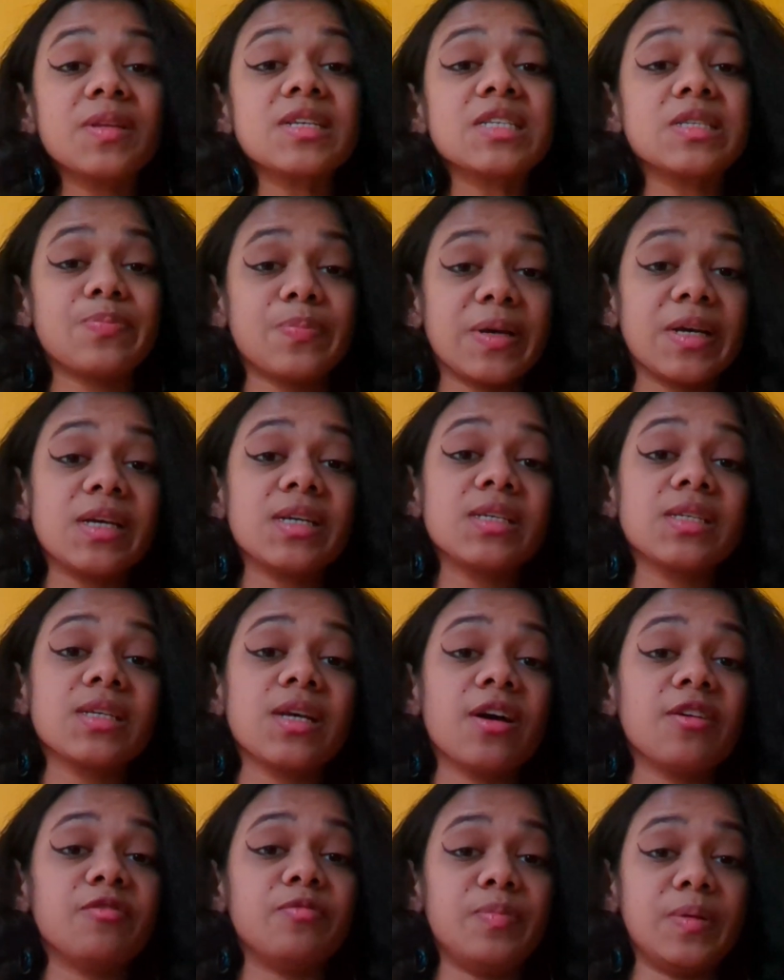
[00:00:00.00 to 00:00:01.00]
the space
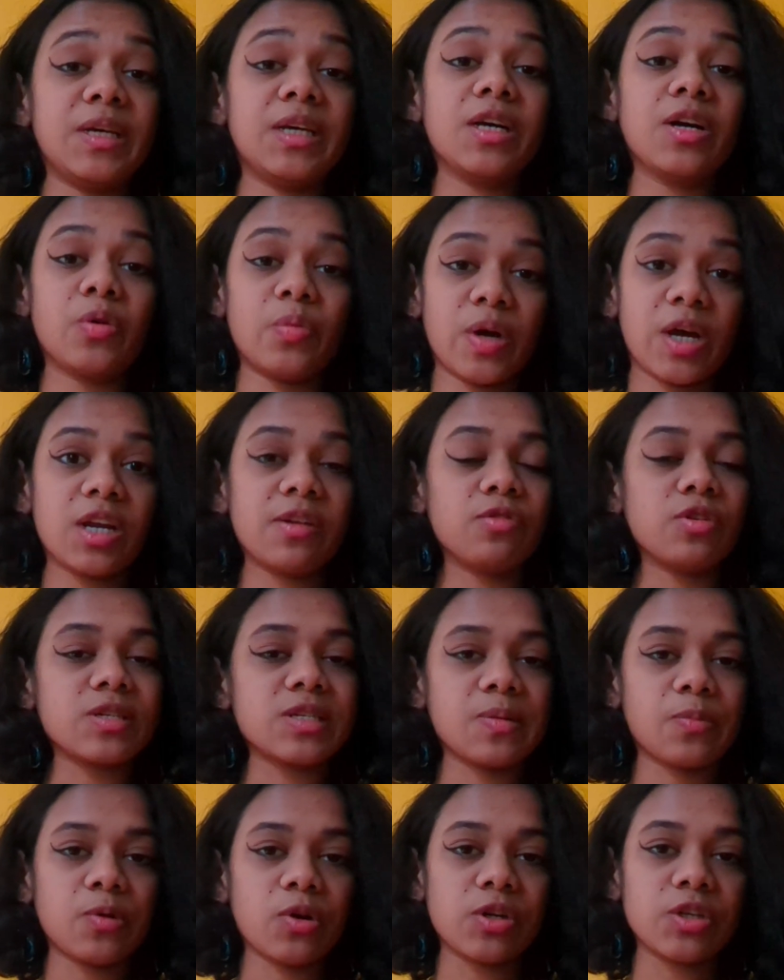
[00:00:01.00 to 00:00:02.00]
of being aware of your
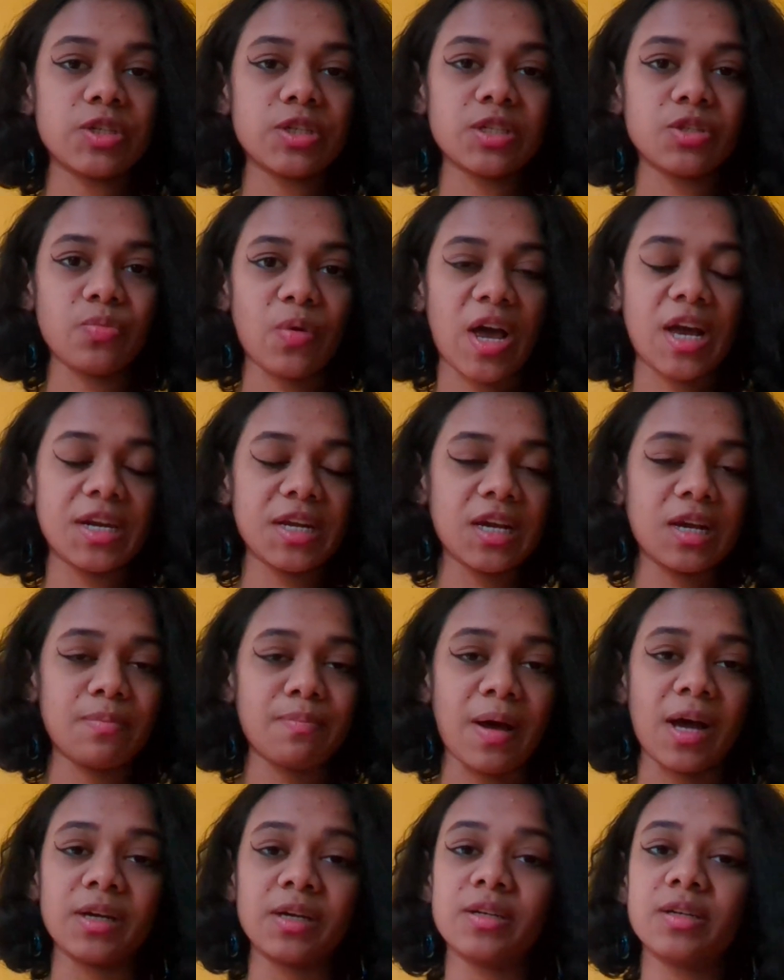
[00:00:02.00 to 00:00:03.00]
subconscious wiring and
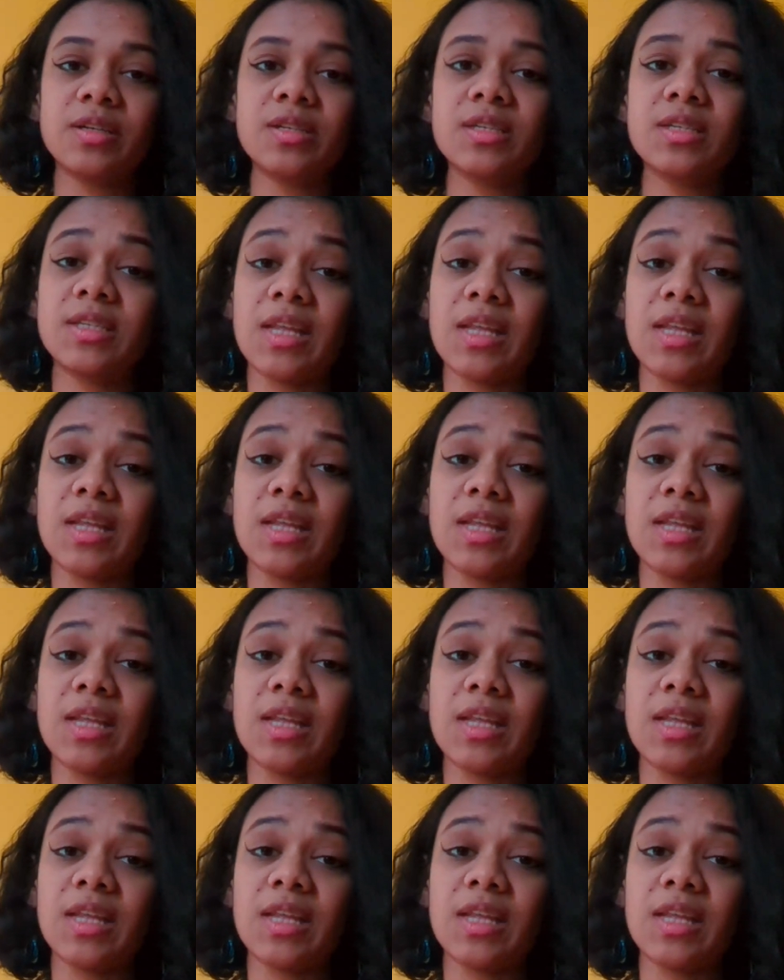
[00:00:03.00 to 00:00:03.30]
patterns,